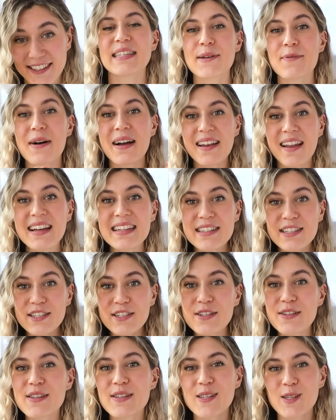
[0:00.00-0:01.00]
So I like to
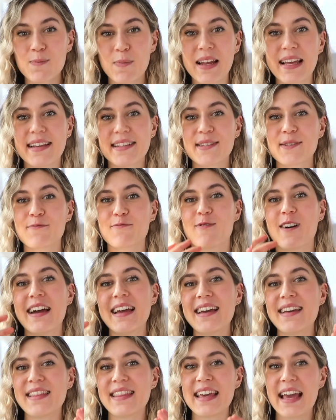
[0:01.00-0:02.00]
do the splits right
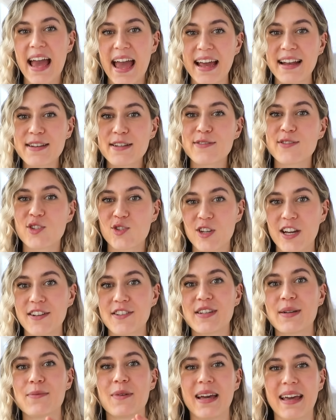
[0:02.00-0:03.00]
at the end of
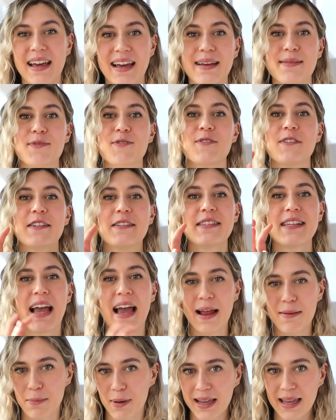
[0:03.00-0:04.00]
stretching my hamstrings
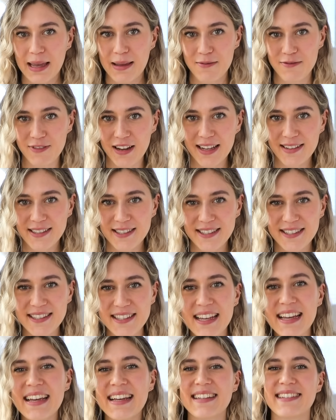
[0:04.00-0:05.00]
and my hip flexors.
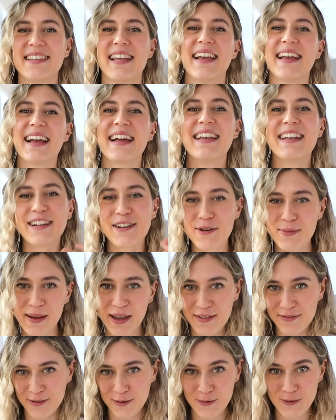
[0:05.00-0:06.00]
It's like a little bit
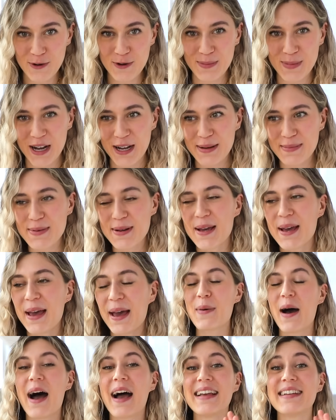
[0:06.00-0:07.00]
of a warm up,
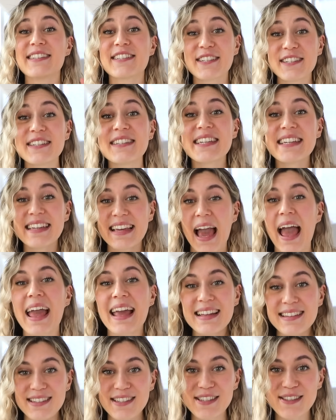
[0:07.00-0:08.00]
but it's good to get
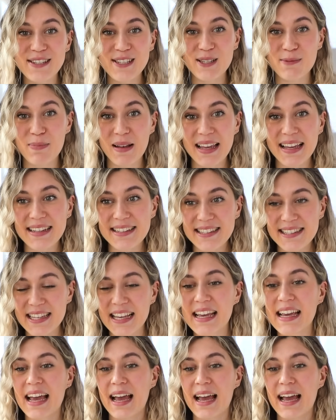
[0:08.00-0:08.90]
into the splits.